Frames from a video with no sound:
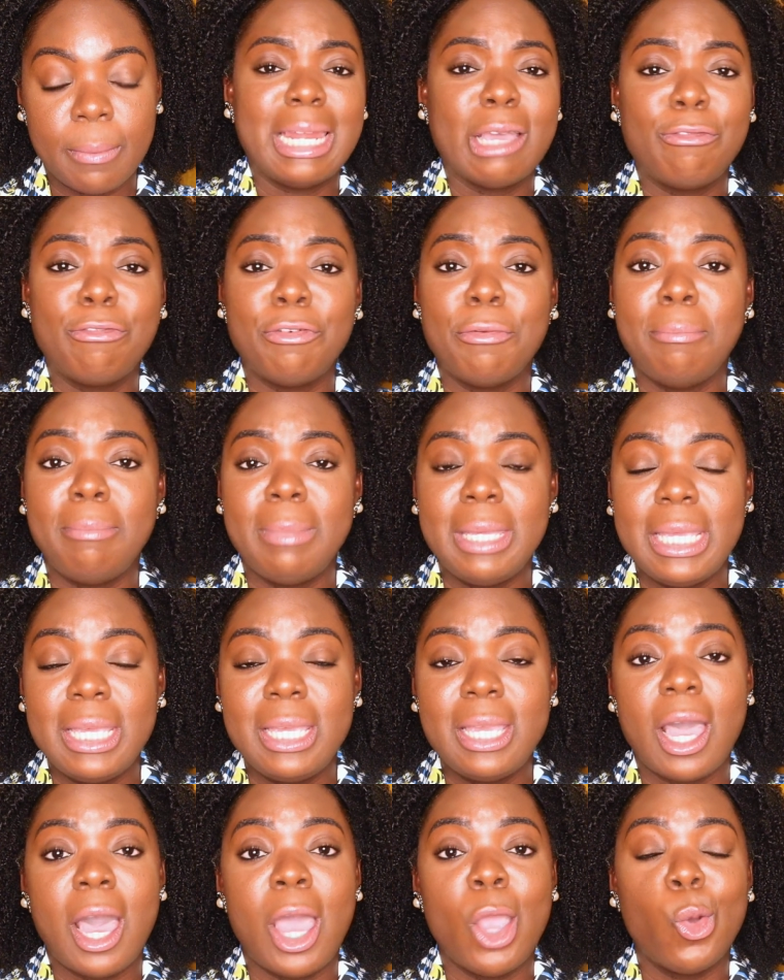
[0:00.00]
Now for
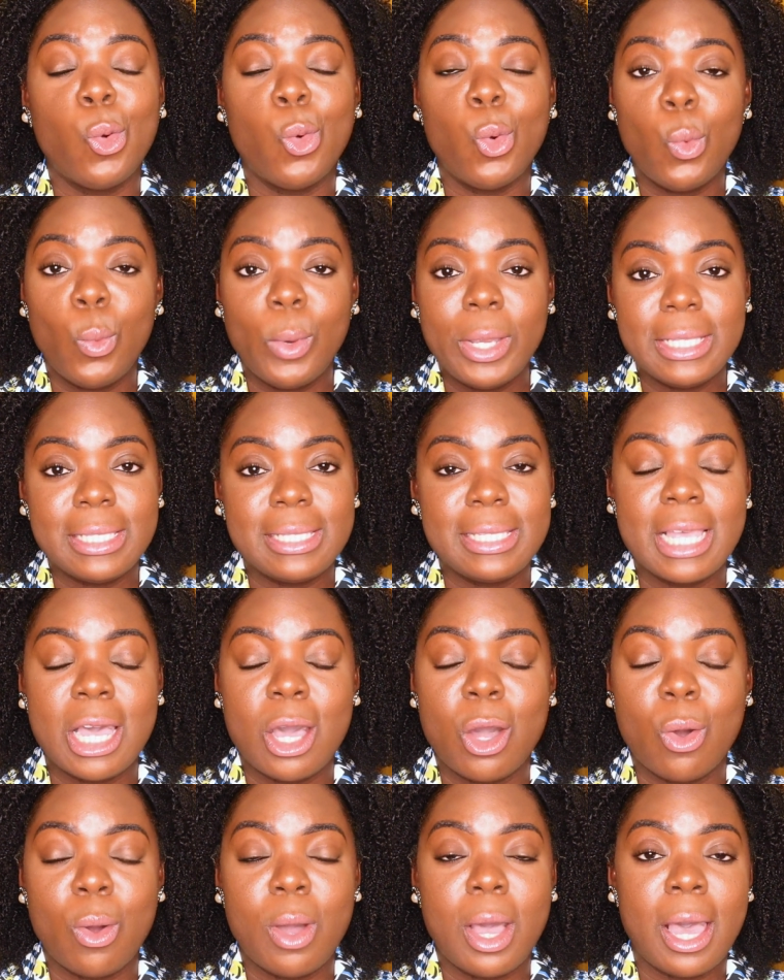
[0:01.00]
me, I always
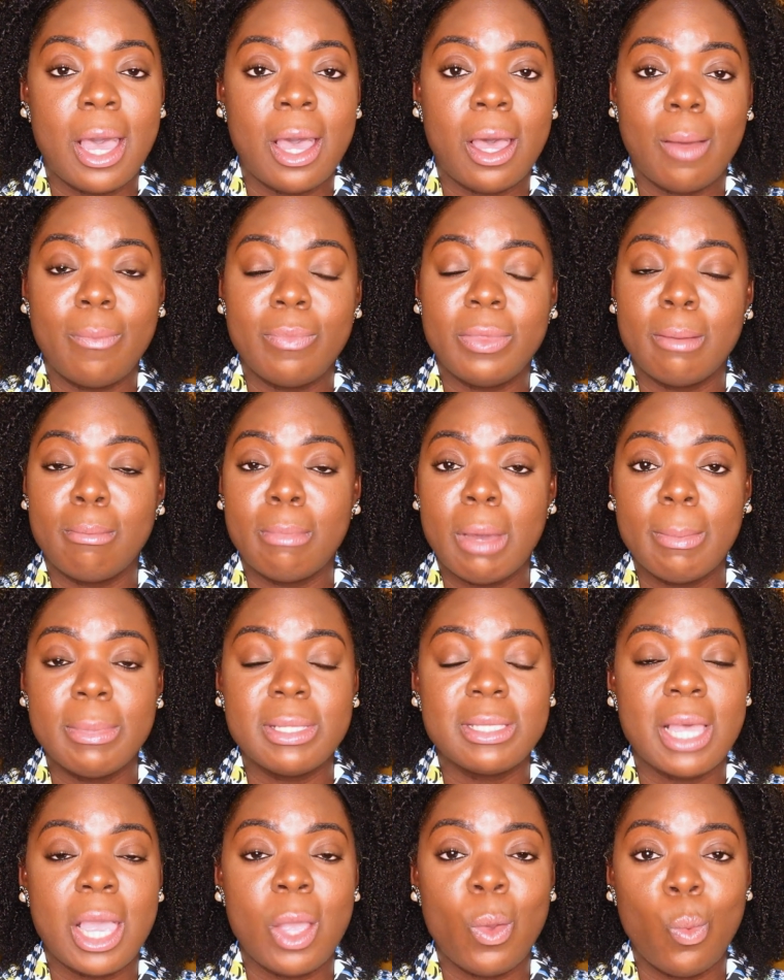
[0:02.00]
tell the
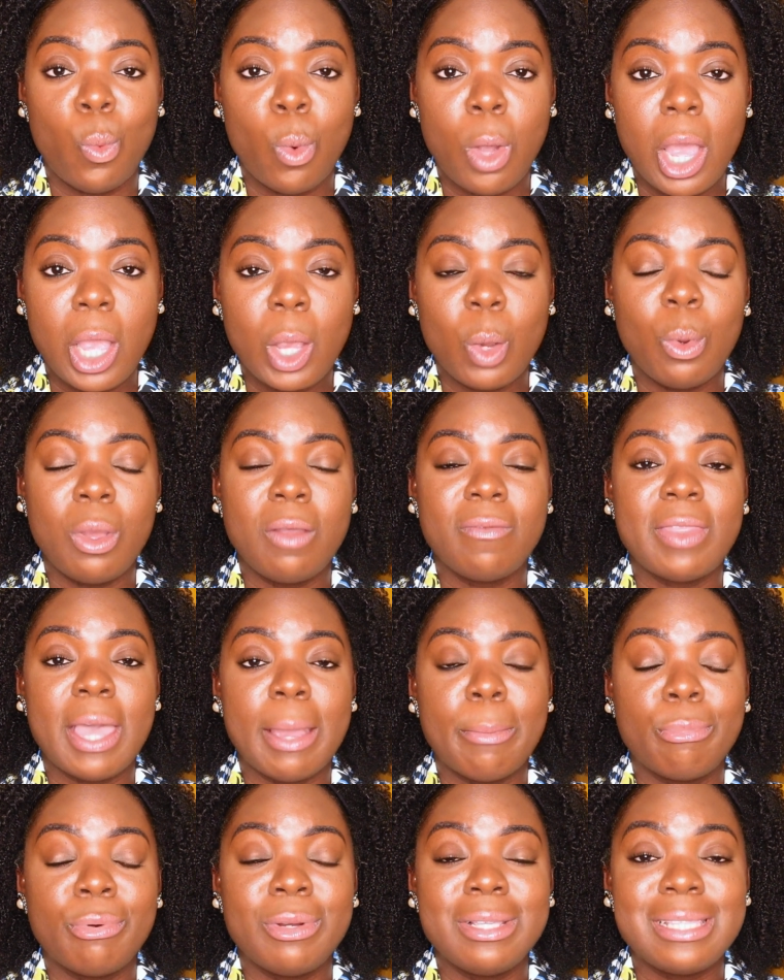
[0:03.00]
mamas that I work with
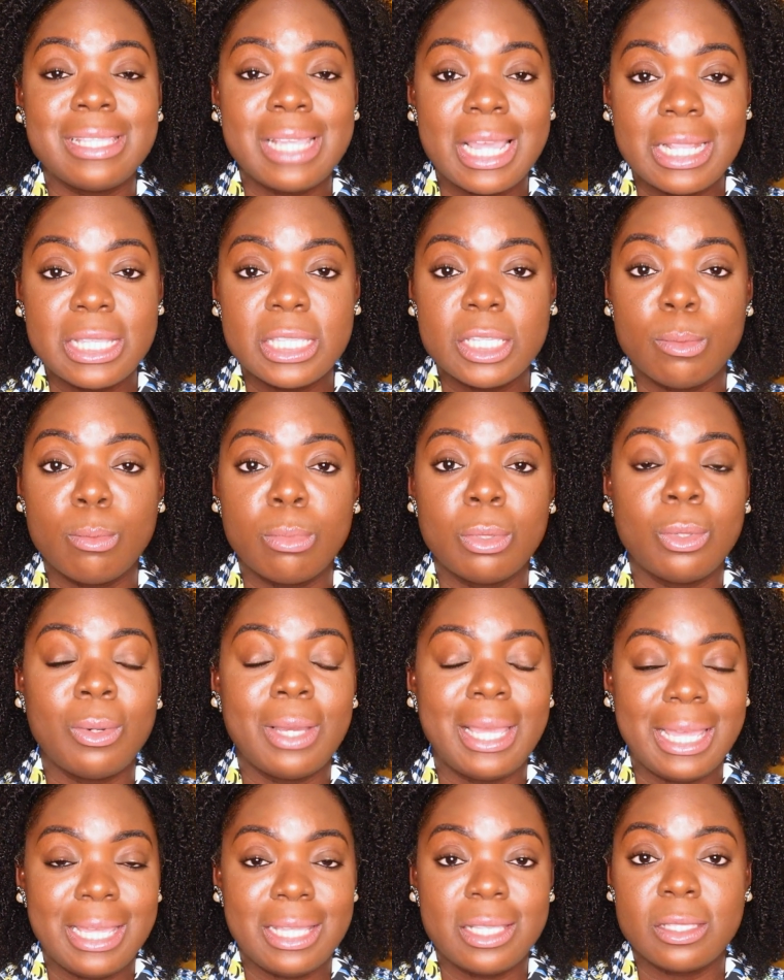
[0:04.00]
that
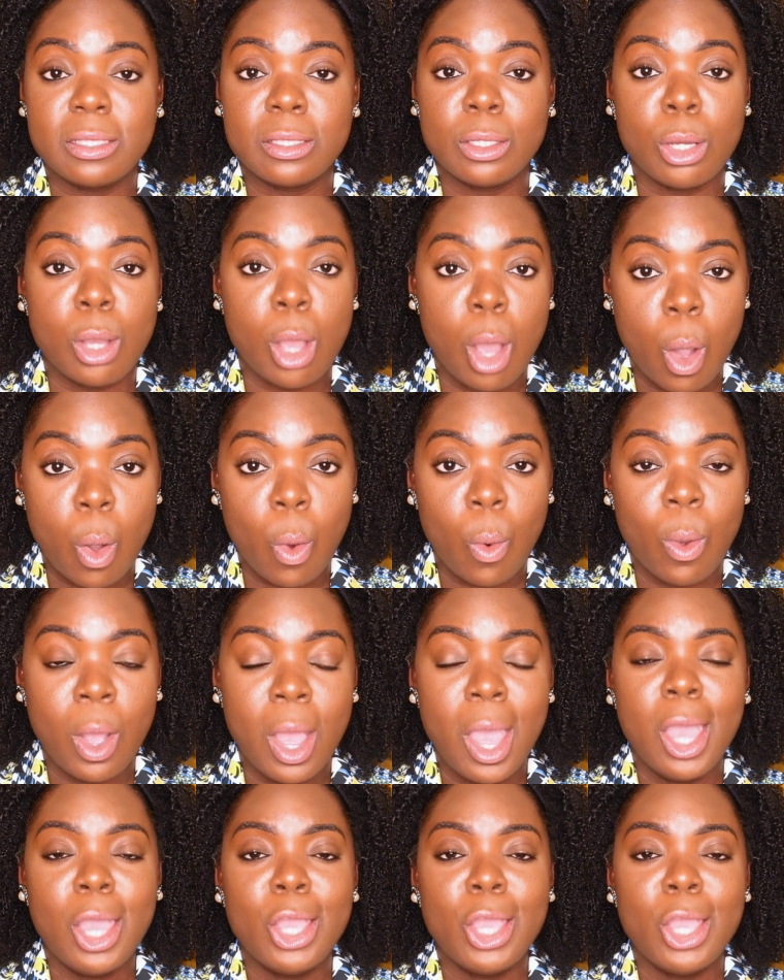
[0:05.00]
presentable is the goal.